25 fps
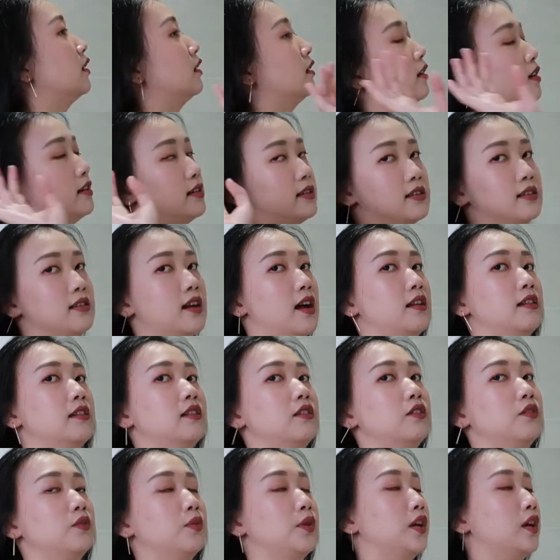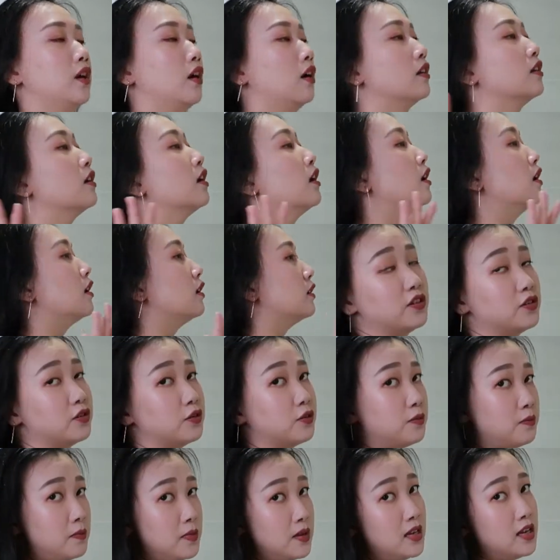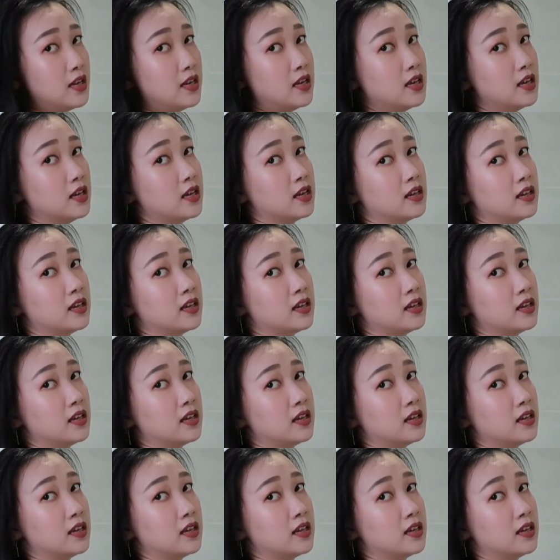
There's thunder going on. To me,